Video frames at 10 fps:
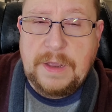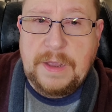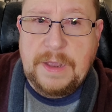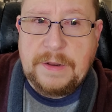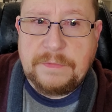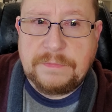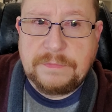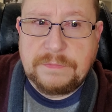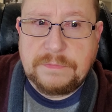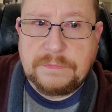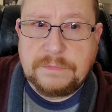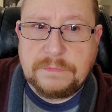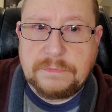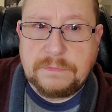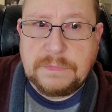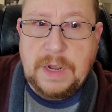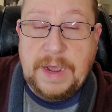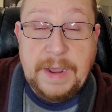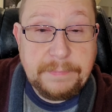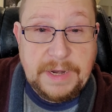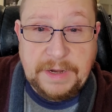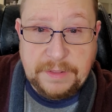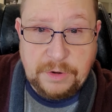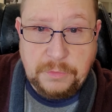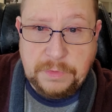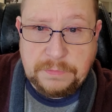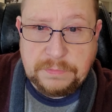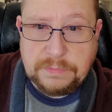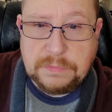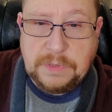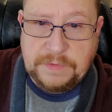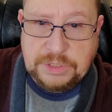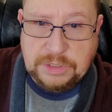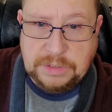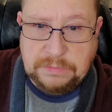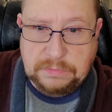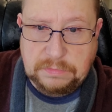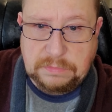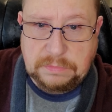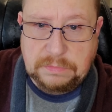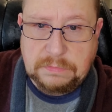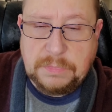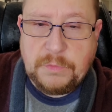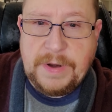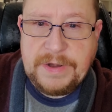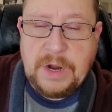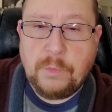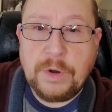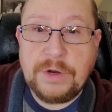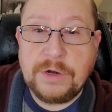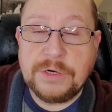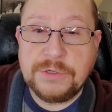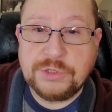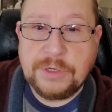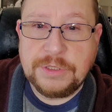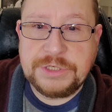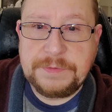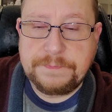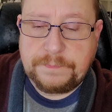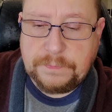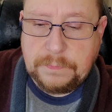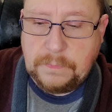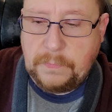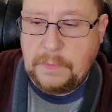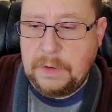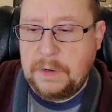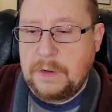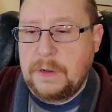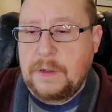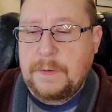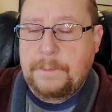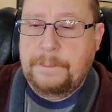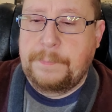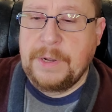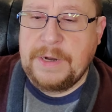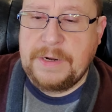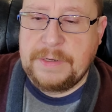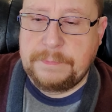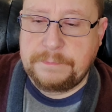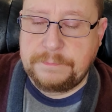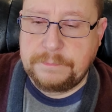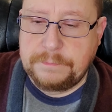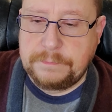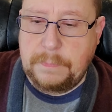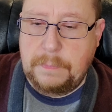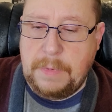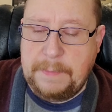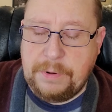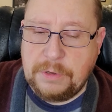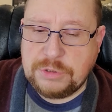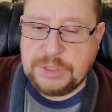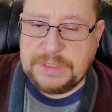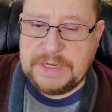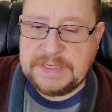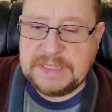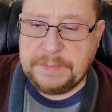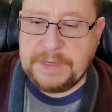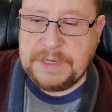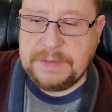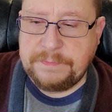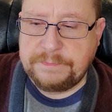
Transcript: And I am planning a third one eventually. But right now I'm working on a new trilogy. But my poetry tends to be